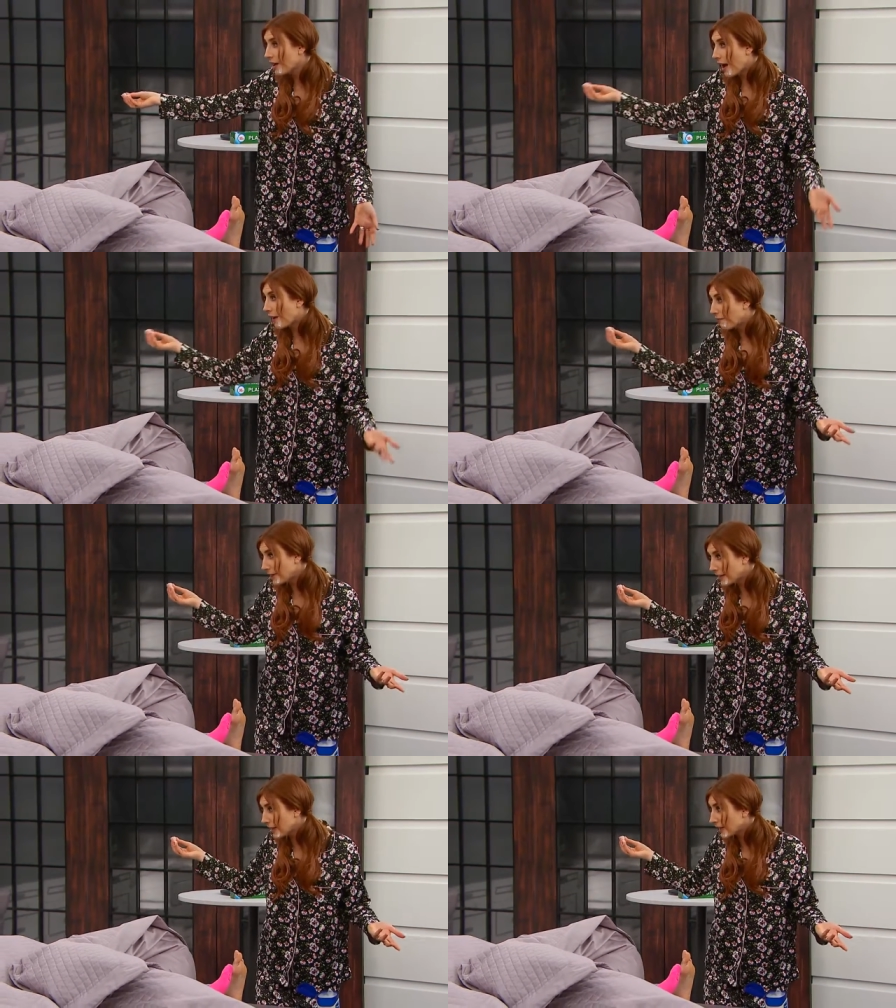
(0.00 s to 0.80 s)
I
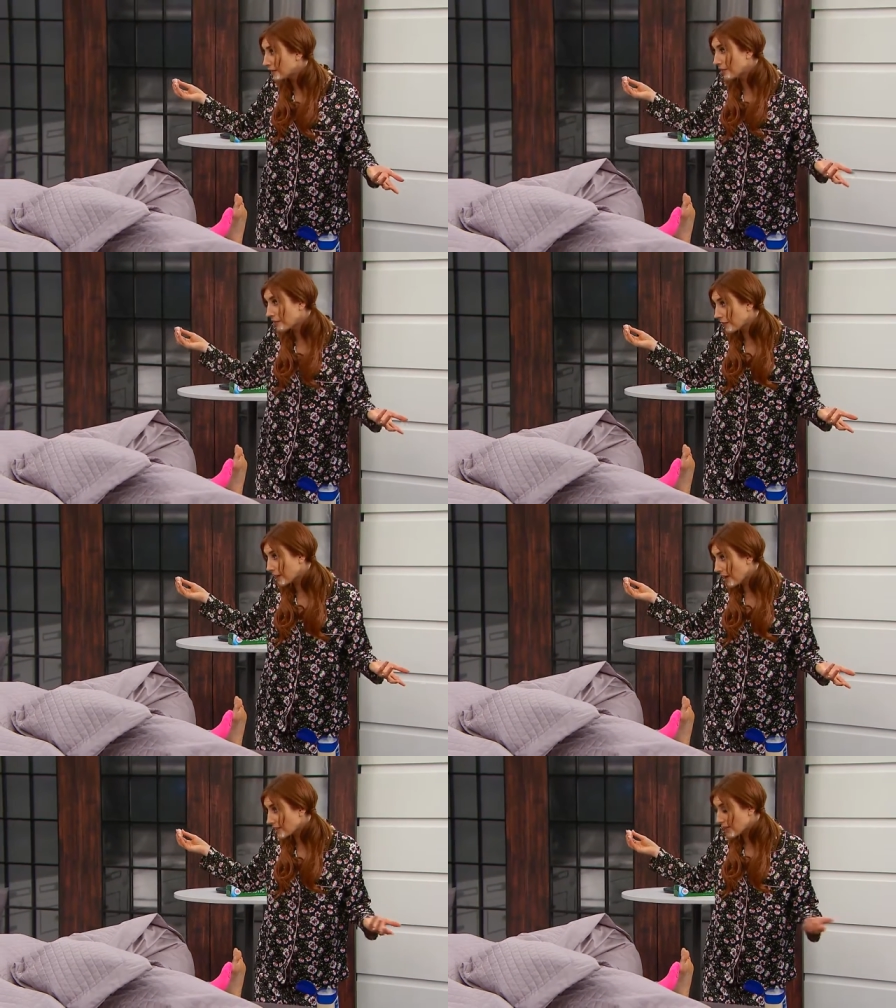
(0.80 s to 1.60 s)
feel like your
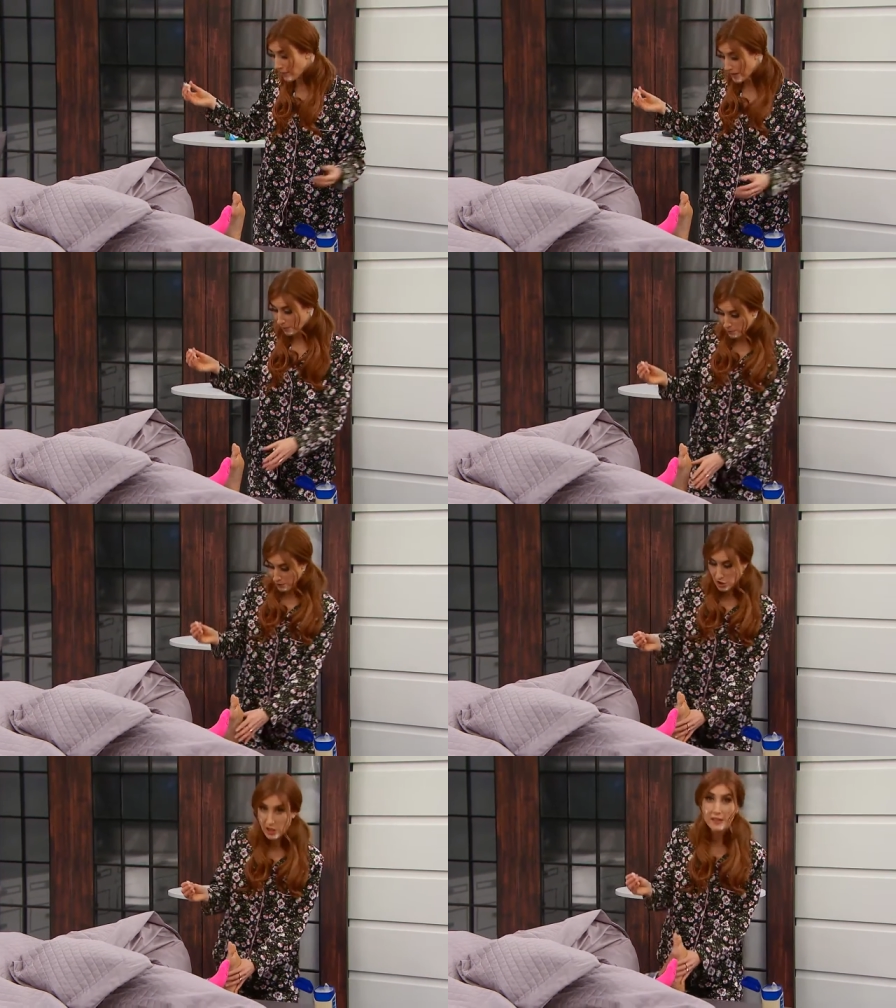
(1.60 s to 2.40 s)
fiance might
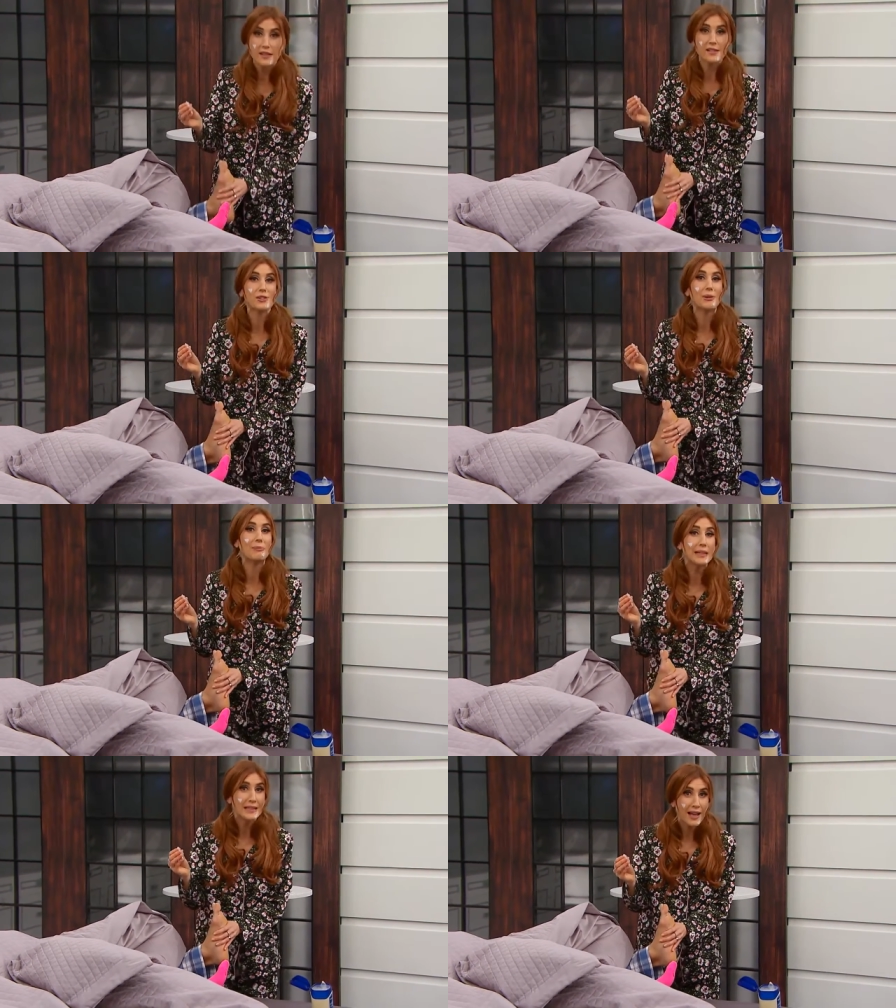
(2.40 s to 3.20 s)
appreciate this. So,
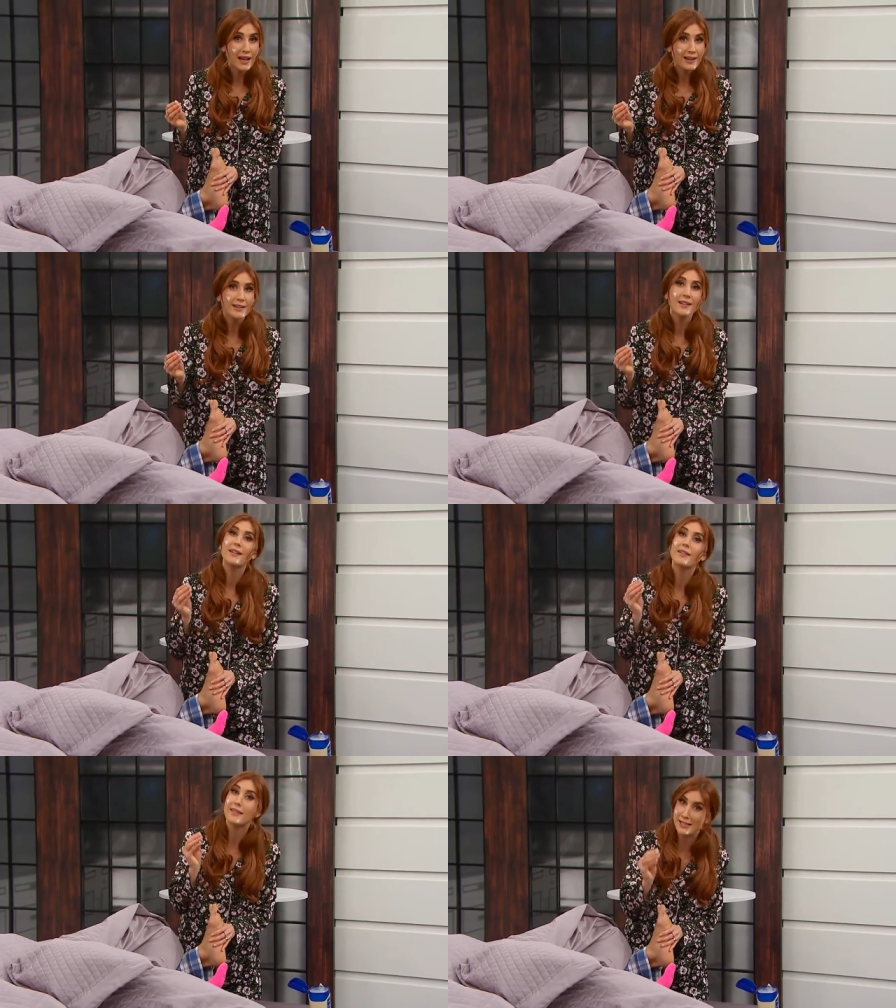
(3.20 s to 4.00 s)
Mila,
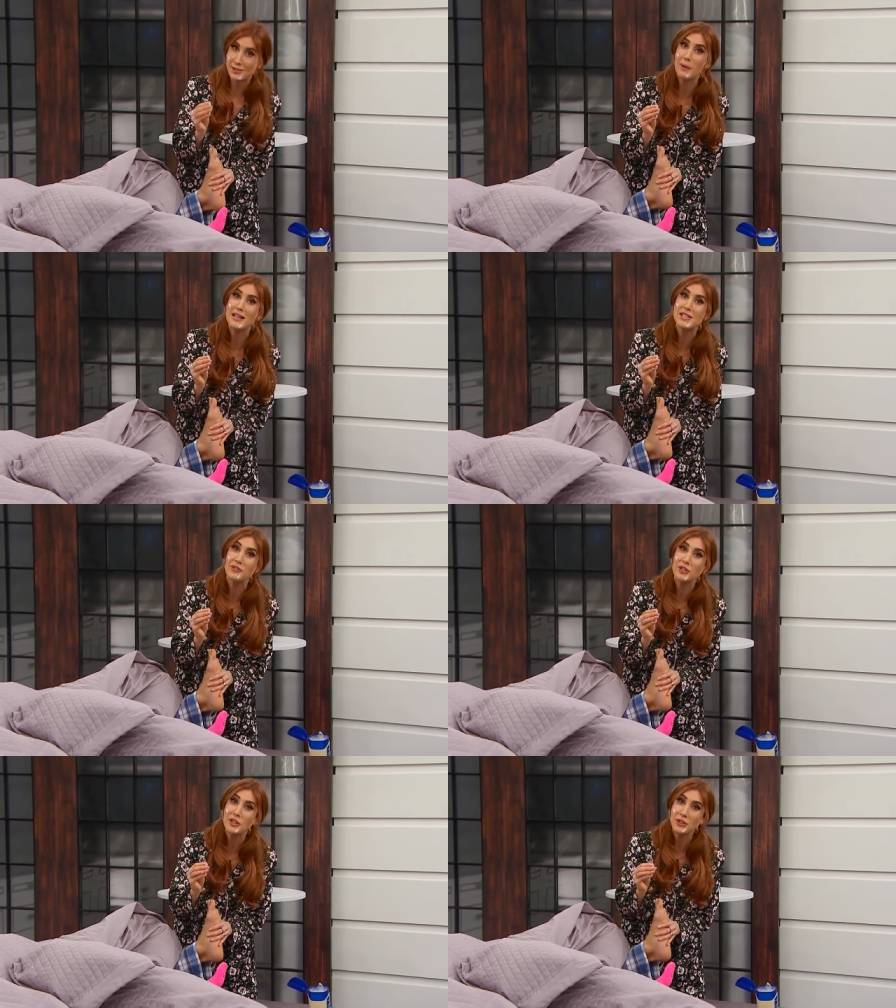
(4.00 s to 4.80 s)
this one's
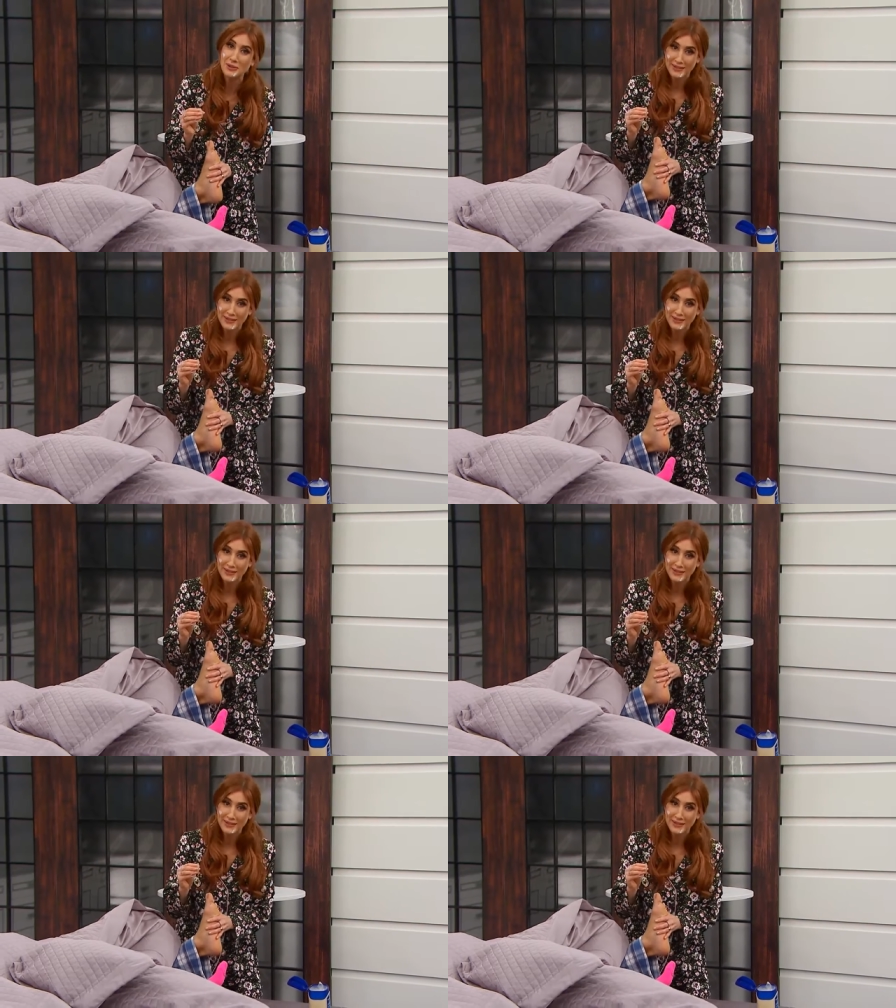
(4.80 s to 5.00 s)
for you.